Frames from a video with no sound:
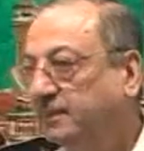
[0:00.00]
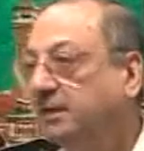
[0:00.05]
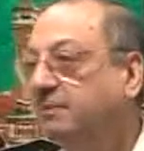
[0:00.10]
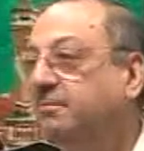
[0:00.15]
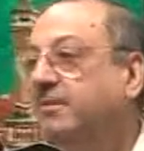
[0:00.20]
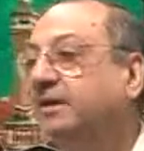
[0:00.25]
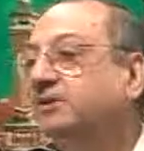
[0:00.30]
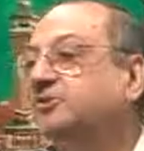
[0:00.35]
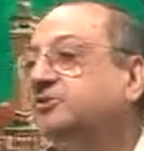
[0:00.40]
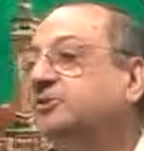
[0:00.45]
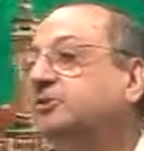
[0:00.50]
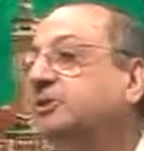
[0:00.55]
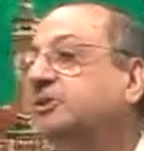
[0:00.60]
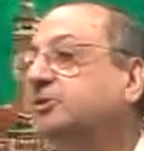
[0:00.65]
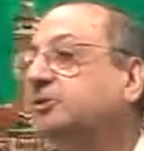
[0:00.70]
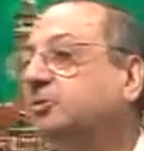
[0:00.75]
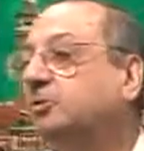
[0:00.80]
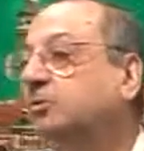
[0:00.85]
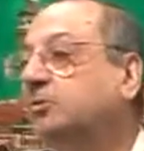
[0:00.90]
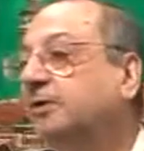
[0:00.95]

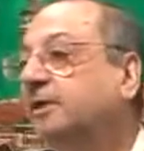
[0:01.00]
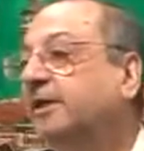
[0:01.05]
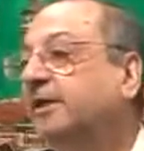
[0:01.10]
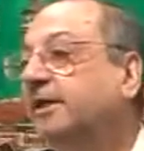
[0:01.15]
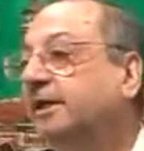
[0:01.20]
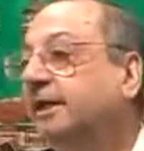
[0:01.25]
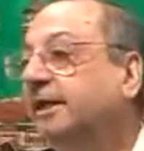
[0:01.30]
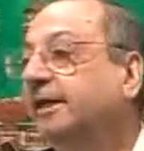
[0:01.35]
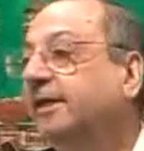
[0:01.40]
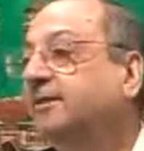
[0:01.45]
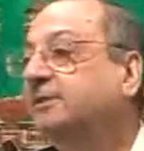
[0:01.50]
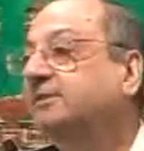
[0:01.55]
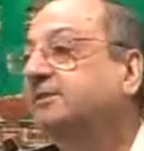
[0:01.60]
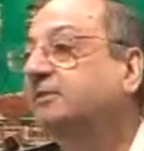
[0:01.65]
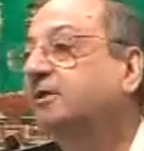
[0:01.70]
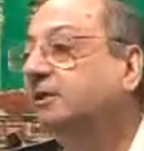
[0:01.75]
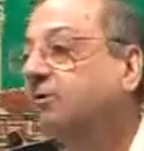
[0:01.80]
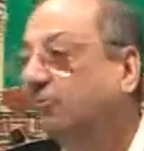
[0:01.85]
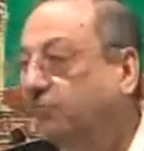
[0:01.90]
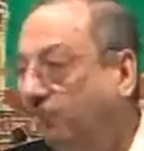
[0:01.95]
Masjidu is
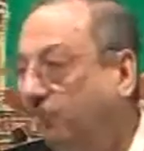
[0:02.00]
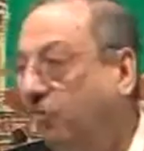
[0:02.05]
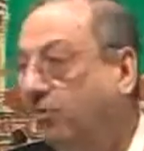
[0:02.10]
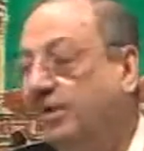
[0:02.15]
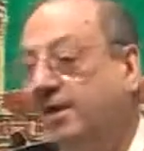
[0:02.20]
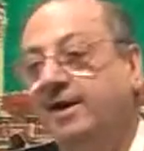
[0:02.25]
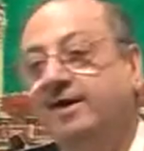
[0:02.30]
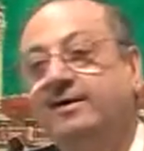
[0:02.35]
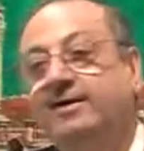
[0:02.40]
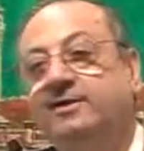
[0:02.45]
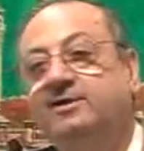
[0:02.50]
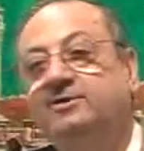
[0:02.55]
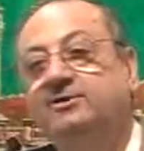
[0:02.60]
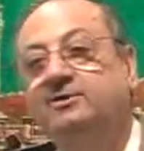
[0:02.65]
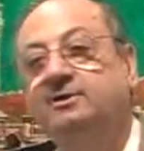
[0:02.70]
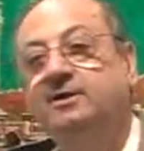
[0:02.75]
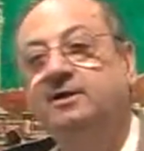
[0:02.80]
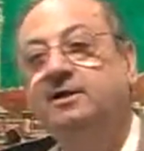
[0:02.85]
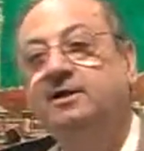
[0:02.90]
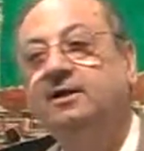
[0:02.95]
4 letters.
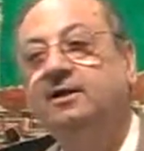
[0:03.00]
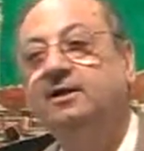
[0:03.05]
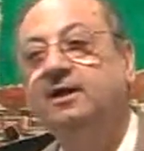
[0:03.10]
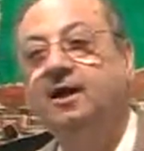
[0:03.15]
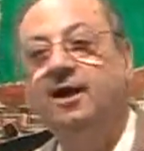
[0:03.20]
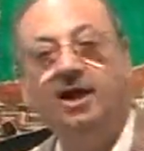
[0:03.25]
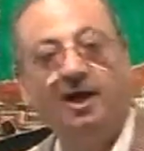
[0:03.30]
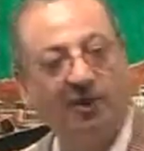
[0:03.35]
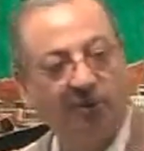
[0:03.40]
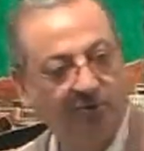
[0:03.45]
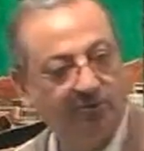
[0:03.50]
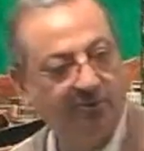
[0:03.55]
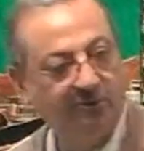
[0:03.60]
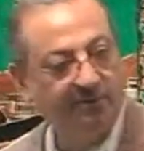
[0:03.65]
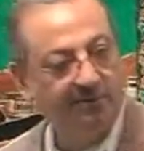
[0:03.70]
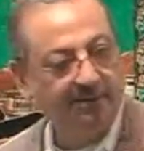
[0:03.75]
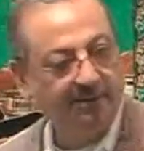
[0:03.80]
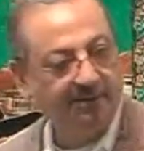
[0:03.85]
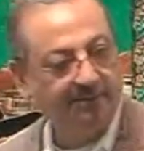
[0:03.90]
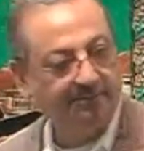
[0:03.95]
Are you with
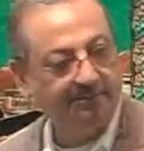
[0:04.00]
me?